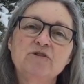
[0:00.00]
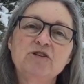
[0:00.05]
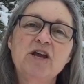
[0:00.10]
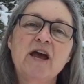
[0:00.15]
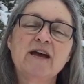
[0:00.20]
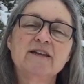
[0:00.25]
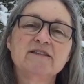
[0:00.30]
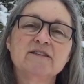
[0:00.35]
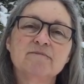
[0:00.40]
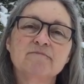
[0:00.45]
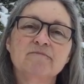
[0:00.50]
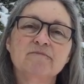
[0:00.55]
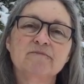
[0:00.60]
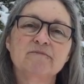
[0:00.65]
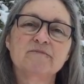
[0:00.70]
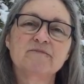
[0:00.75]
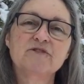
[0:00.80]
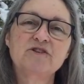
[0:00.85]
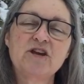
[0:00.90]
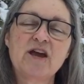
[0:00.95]
She had some
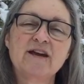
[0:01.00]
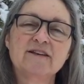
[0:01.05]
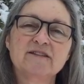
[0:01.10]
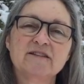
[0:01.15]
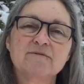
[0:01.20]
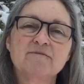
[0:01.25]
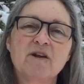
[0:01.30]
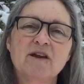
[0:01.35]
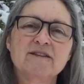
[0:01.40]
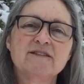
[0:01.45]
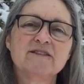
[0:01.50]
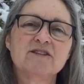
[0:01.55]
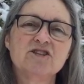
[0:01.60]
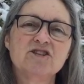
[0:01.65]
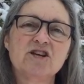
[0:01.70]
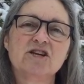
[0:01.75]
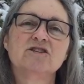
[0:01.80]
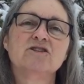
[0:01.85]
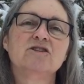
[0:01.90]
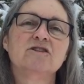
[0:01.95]
nice
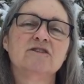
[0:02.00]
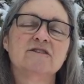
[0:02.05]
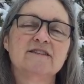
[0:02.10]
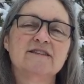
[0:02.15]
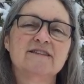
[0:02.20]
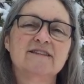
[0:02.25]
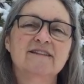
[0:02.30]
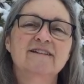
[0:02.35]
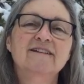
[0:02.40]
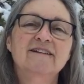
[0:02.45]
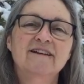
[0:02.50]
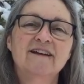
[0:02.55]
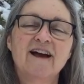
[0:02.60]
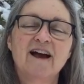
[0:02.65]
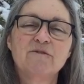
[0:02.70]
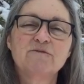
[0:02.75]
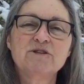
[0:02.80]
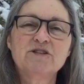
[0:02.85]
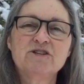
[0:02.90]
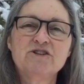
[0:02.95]
suggestions.
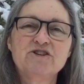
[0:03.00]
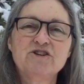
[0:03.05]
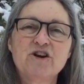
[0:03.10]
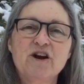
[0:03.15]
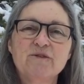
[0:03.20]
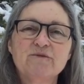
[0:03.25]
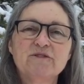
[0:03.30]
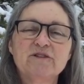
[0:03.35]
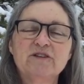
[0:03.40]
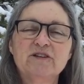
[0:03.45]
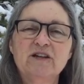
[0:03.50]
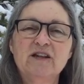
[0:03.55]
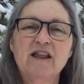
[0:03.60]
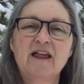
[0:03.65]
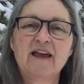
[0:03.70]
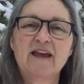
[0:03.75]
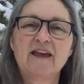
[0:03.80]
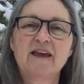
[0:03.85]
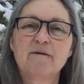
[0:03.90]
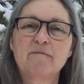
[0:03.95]
I wasn't sure I was going to
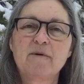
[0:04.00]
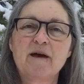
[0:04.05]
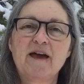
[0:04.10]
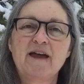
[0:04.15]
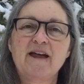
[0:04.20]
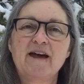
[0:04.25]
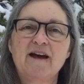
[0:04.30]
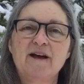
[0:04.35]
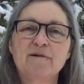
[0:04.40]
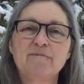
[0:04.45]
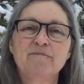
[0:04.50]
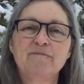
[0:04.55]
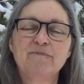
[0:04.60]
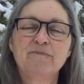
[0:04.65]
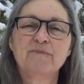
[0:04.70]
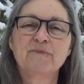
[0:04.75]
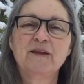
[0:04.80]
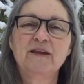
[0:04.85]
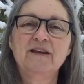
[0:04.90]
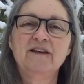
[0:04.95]
like it, but,
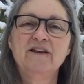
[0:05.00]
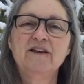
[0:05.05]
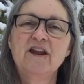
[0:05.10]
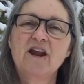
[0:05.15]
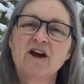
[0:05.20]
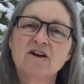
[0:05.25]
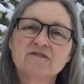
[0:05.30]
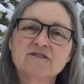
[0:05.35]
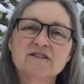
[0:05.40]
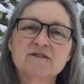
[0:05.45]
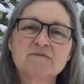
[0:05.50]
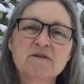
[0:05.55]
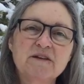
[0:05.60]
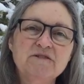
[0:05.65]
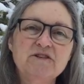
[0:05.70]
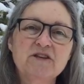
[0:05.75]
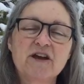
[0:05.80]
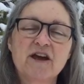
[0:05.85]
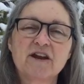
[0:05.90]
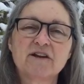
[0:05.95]
you know,
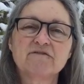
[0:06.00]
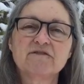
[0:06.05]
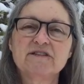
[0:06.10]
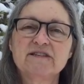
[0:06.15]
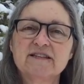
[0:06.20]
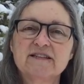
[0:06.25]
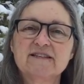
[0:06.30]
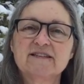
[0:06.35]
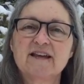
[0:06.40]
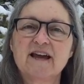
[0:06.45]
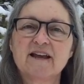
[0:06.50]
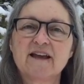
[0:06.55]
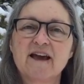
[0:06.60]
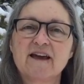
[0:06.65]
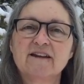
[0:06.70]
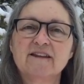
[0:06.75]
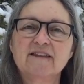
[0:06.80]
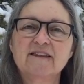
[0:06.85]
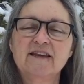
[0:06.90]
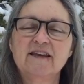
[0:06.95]
sometimes you kind of resist that
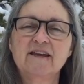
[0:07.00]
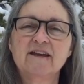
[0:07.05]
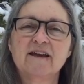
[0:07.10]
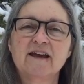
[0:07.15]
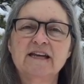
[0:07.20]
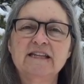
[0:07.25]
kind of thing.